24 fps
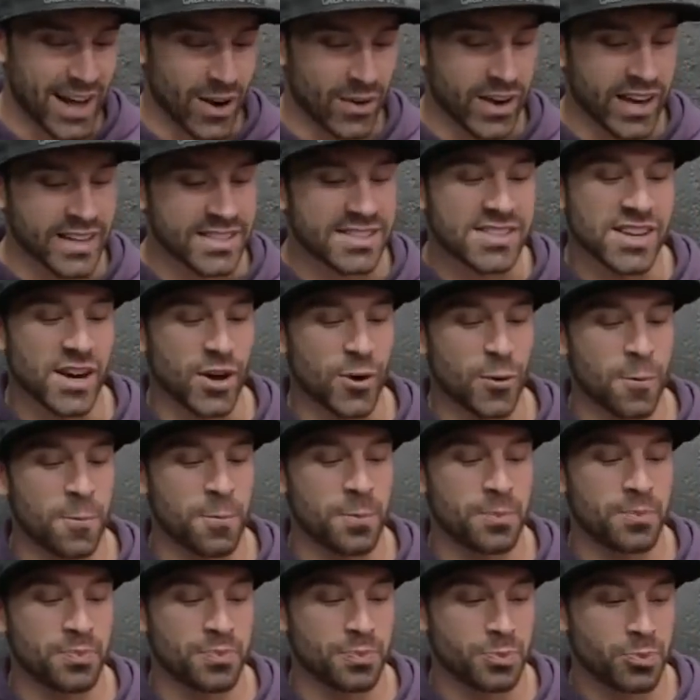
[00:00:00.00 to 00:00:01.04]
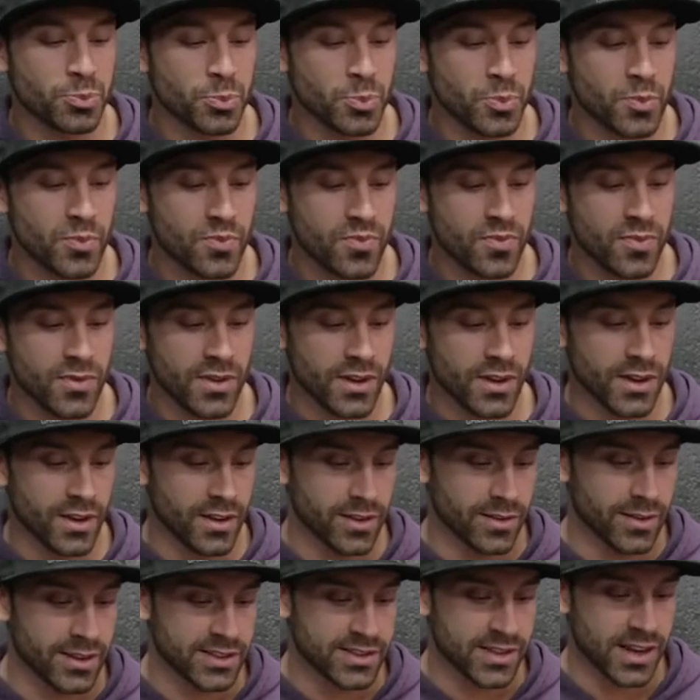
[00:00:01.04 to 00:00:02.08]
Okay, so
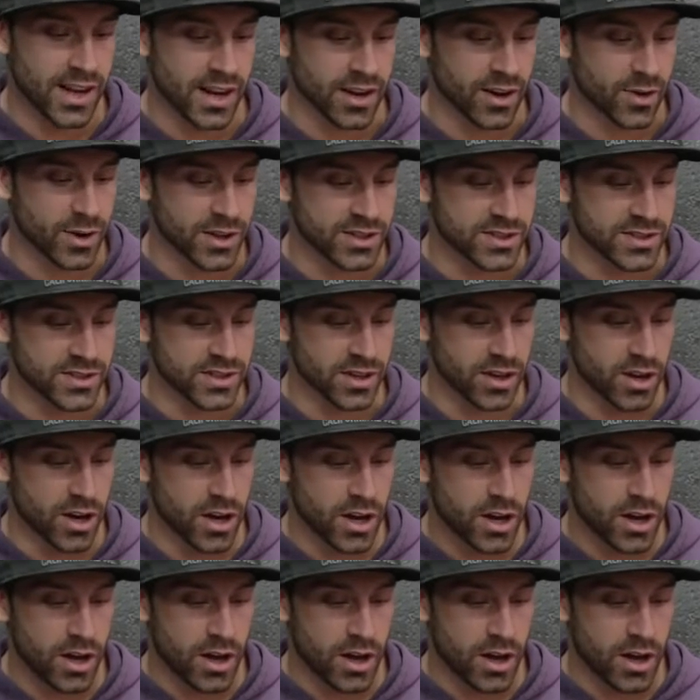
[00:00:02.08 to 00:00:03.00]
there's a lot of questions here.